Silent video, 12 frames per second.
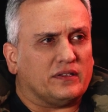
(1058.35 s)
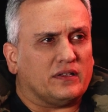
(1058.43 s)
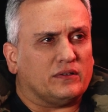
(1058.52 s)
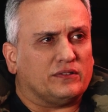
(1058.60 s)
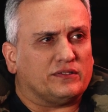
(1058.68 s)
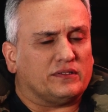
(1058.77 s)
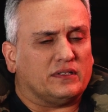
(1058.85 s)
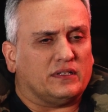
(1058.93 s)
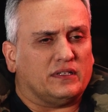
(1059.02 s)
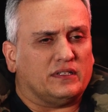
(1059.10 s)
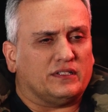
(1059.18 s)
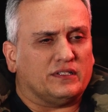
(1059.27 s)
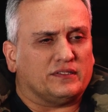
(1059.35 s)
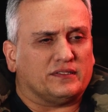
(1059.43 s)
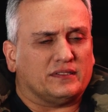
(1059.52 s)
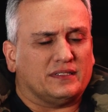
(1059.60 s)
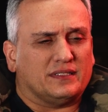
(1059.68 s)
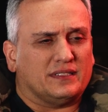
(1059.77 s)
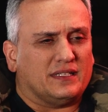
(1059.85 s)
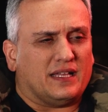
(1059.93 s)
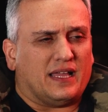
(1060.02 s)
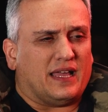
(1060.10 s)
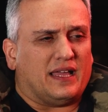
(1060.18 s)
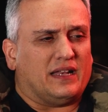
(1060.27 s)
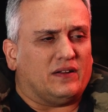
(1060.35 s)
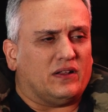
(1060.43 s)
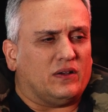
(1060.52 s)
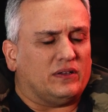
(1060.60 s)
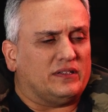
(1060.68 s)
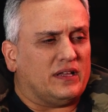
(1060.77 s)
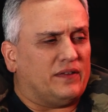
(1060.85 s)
You know, you, it just I don't know.